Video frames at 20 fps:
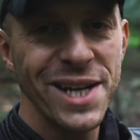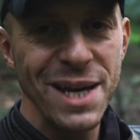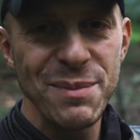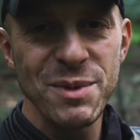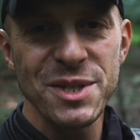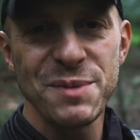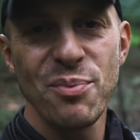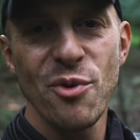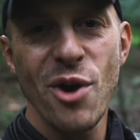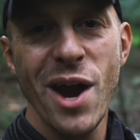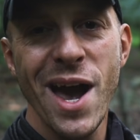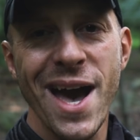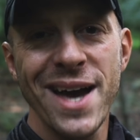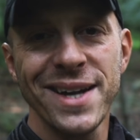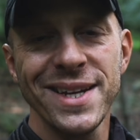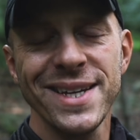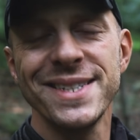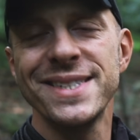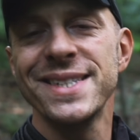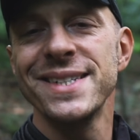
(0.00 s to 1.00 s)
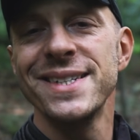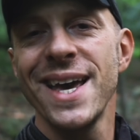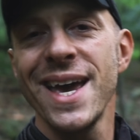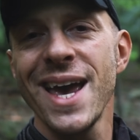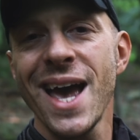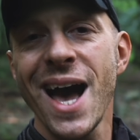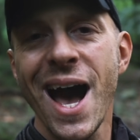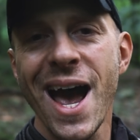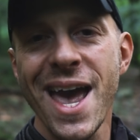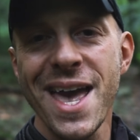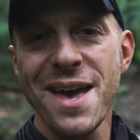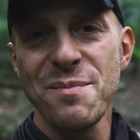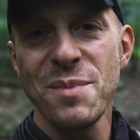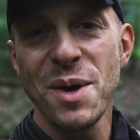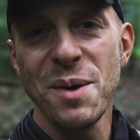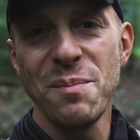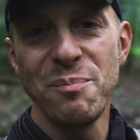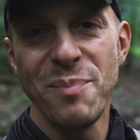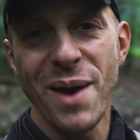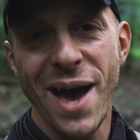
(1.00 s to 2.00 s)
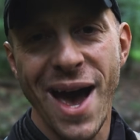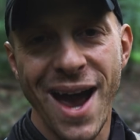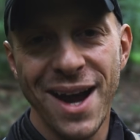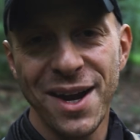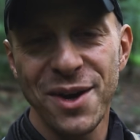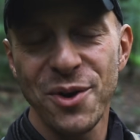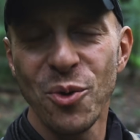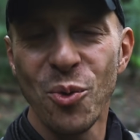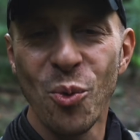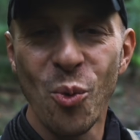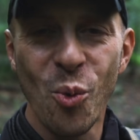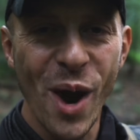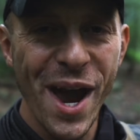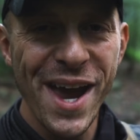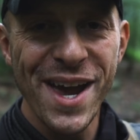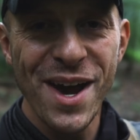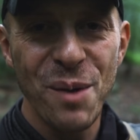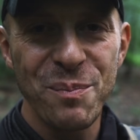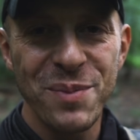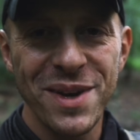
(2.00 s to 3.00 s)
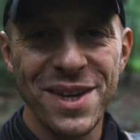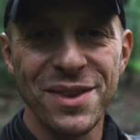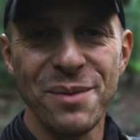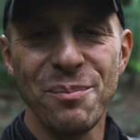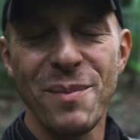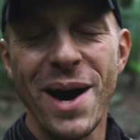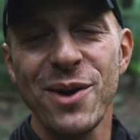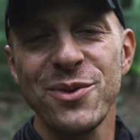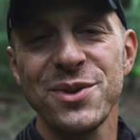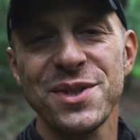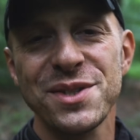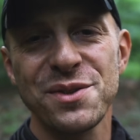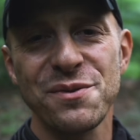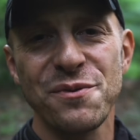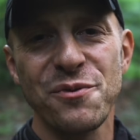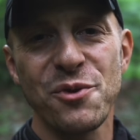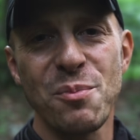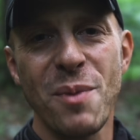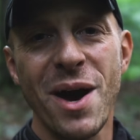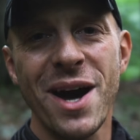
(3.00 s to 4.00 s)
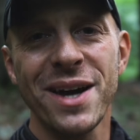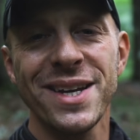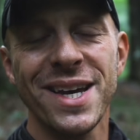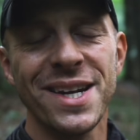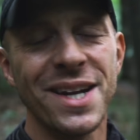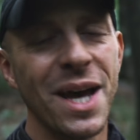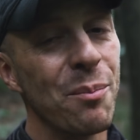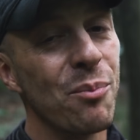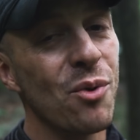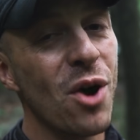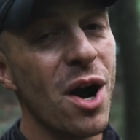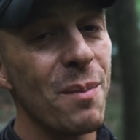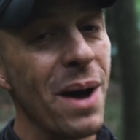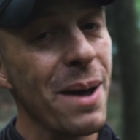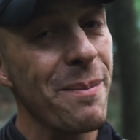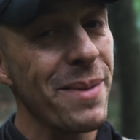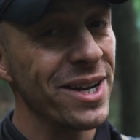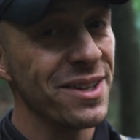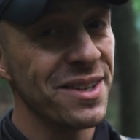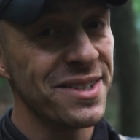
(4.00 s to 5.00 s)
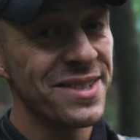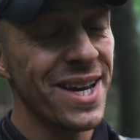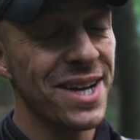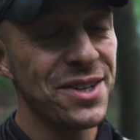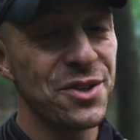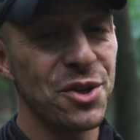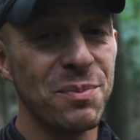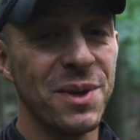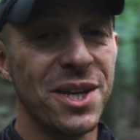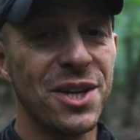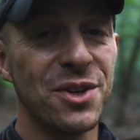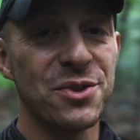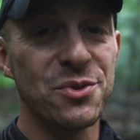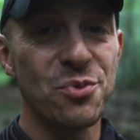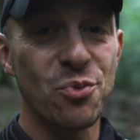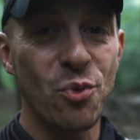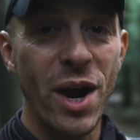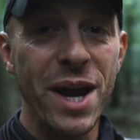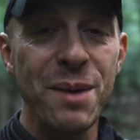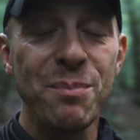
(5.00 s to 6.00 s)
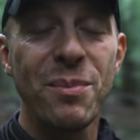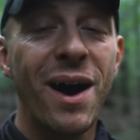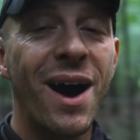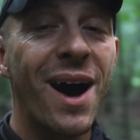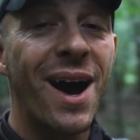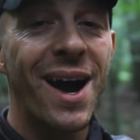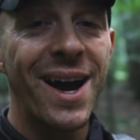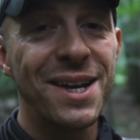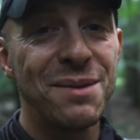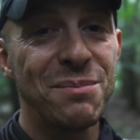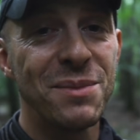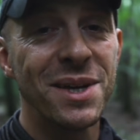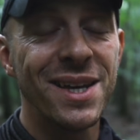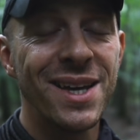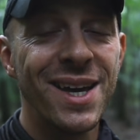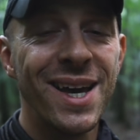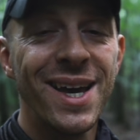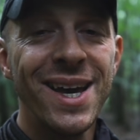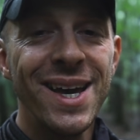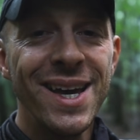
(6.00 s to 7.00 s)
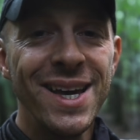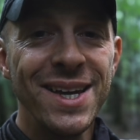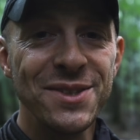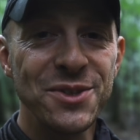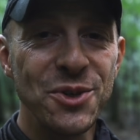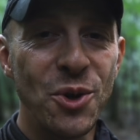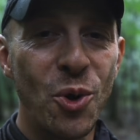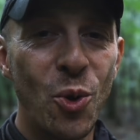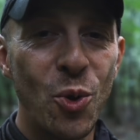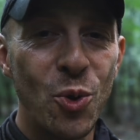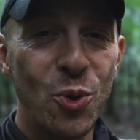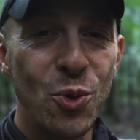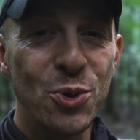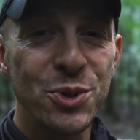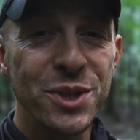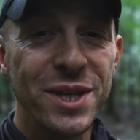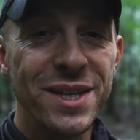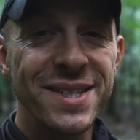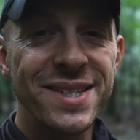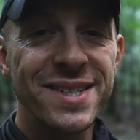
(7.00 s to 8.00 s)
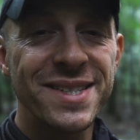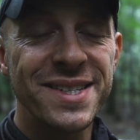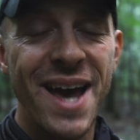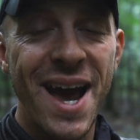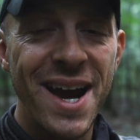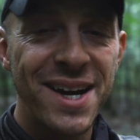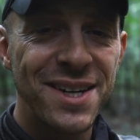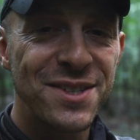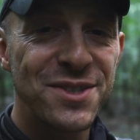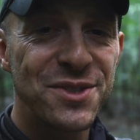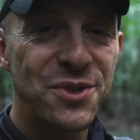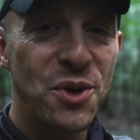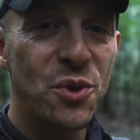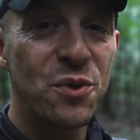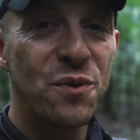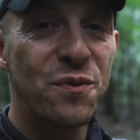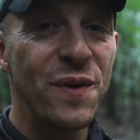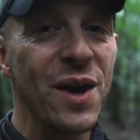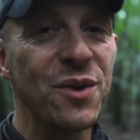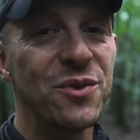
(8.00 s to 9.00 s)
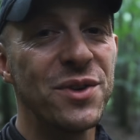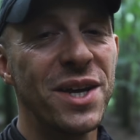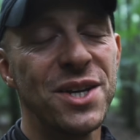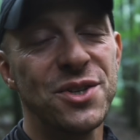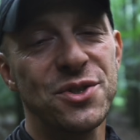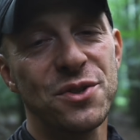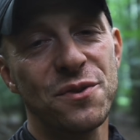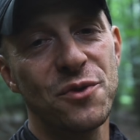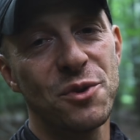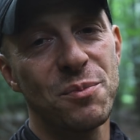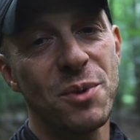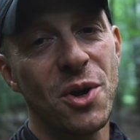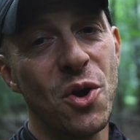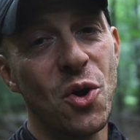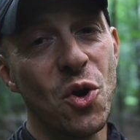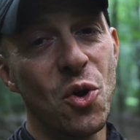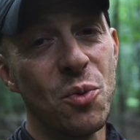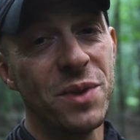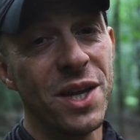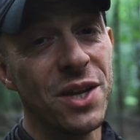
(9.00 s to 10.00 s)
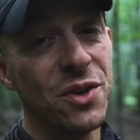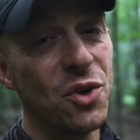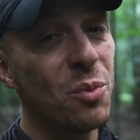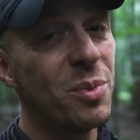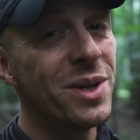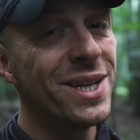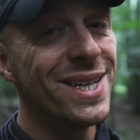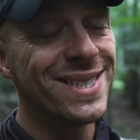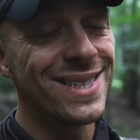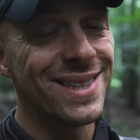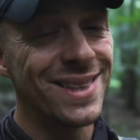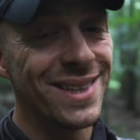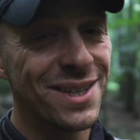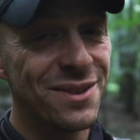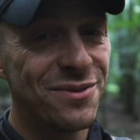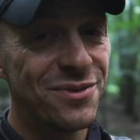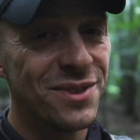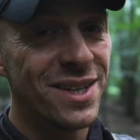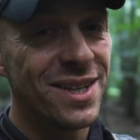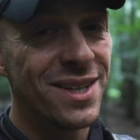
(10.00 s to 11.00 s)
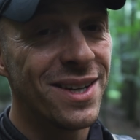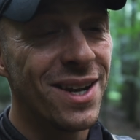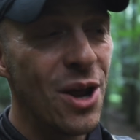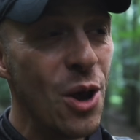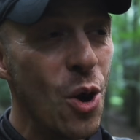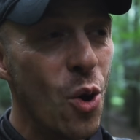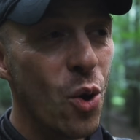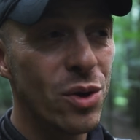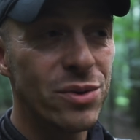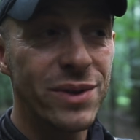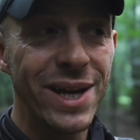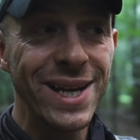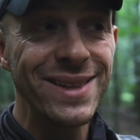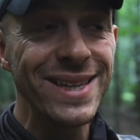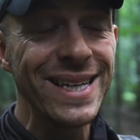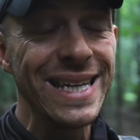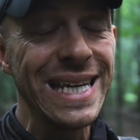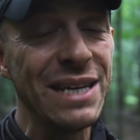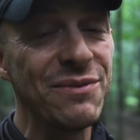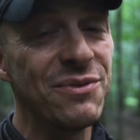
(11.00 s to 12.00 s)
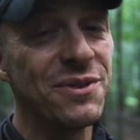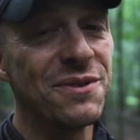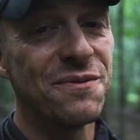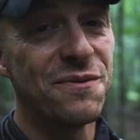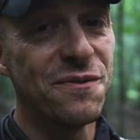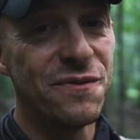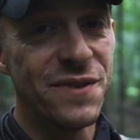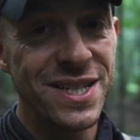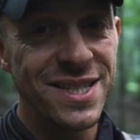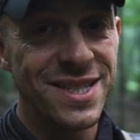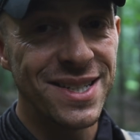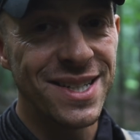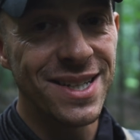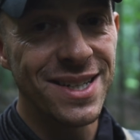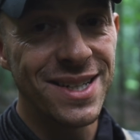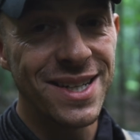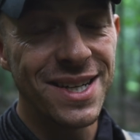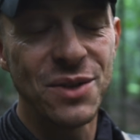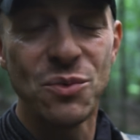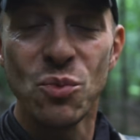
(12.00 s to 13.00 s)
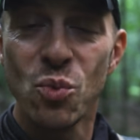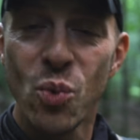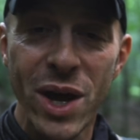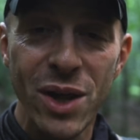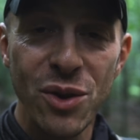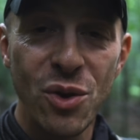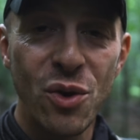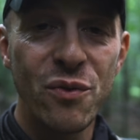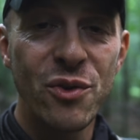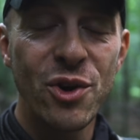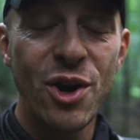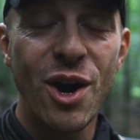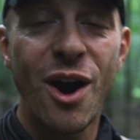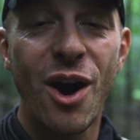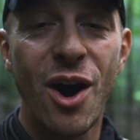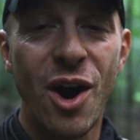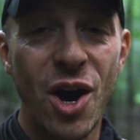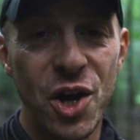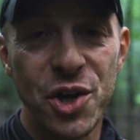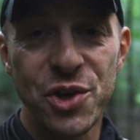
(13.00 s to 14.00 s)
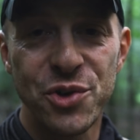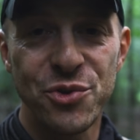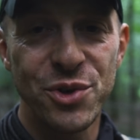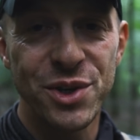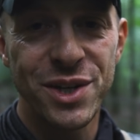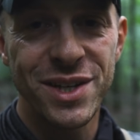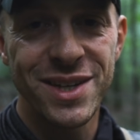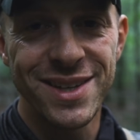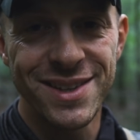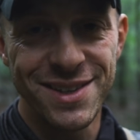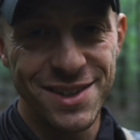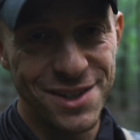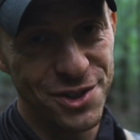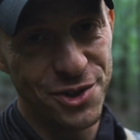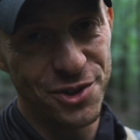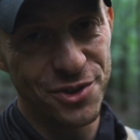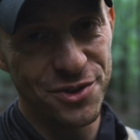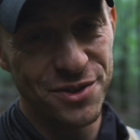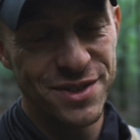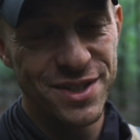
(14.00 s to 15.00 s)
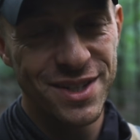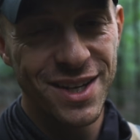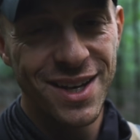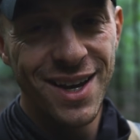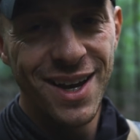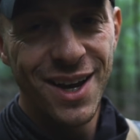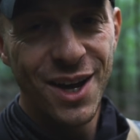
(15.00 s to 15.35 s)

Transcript: name is Brad and today I am back way up in the mountains of Vermont, and I brought my metal detector because right behind me is an old stacked stone foundation from a home that nobody has lived in or likely even visited in well over 100 years.